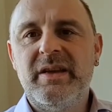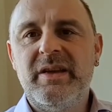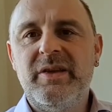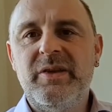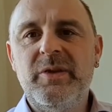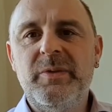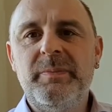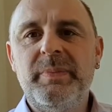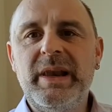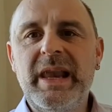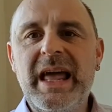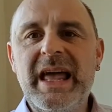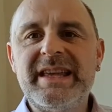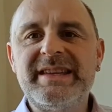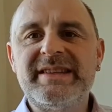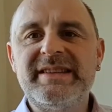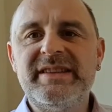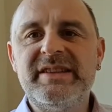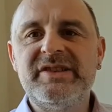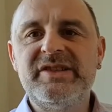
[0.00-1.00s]
You
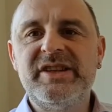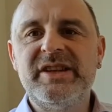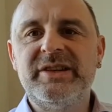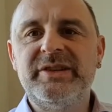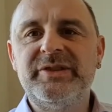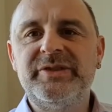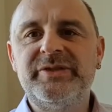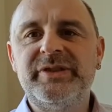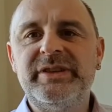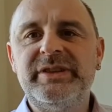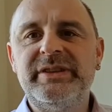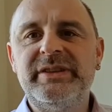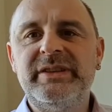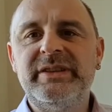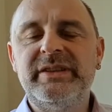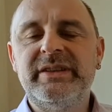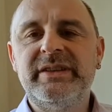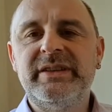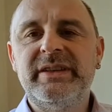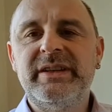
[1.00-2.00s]
blessed the children
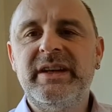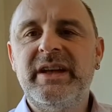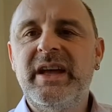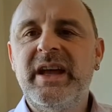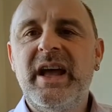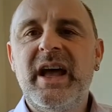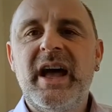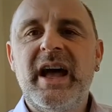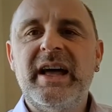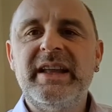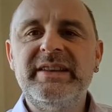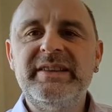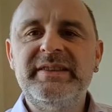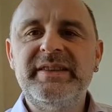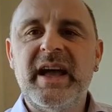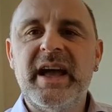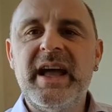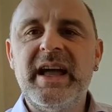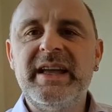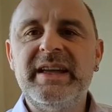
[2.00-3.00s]
and
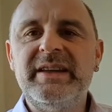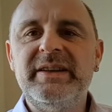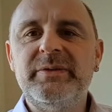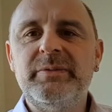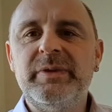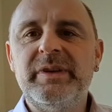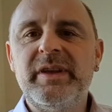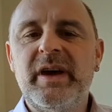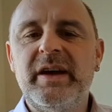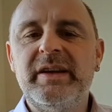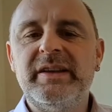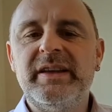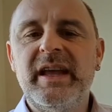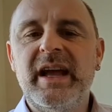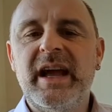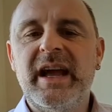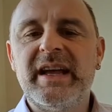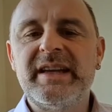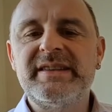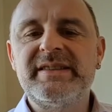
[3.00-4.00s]
dined with
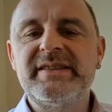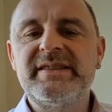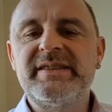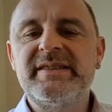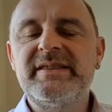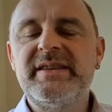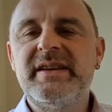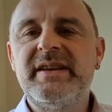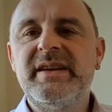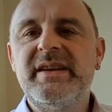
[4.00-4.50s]
outcasts,